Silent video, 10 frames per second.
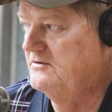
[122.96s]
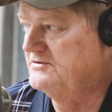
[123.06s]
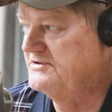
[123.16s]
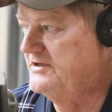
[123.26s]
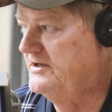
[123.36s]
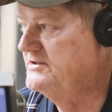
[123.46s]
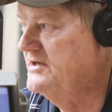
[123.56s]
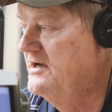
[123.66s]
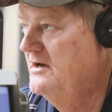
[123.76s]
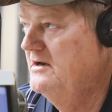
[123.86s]
in those things
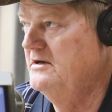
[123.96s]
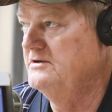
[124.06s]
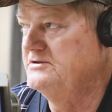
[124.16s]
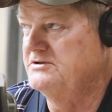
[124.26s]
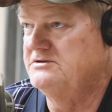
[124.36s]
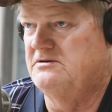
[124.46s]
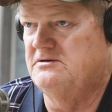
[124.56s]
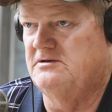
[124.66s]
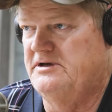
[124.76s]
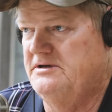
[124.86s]
and just
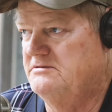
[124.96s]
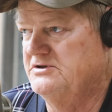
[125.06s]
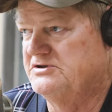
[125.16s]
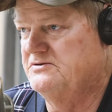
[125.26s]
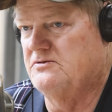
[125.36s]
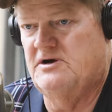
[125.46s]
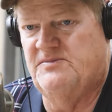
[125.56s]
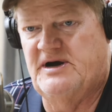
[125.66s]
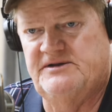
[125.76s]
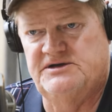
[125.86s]
totally destroyed
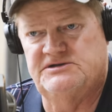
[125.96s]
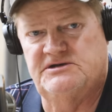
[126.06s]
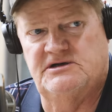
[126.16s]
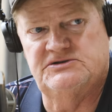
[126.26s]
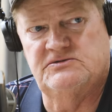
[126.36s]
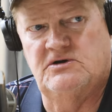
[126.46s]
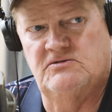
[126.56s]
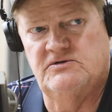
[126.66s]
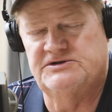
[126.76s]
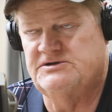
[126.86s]
by these
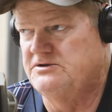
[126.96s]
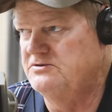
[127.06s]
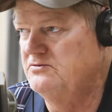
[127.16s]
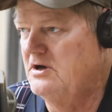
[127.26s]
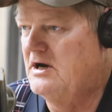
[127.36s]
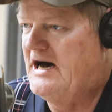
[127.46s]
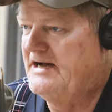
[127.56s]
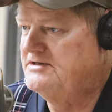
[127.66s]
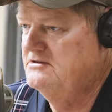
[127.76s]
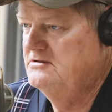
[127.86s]
strong winds. So do
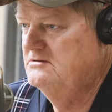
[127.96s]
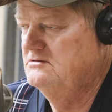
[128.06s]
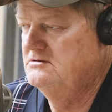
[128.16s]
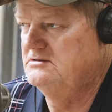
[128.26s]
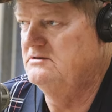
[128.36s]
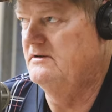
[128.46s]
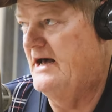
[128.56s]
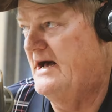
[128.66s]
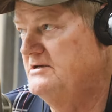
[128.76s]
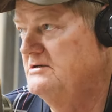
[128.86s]
not do
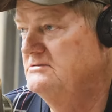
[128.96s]
that.